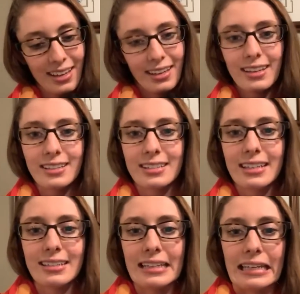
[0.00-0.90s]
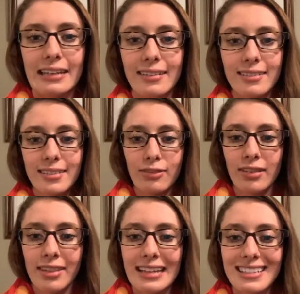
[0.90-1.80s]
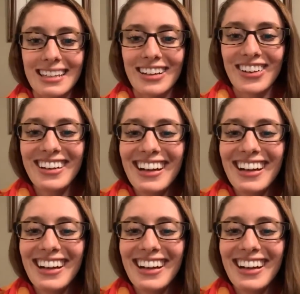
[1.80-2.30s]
He's eating different things in here.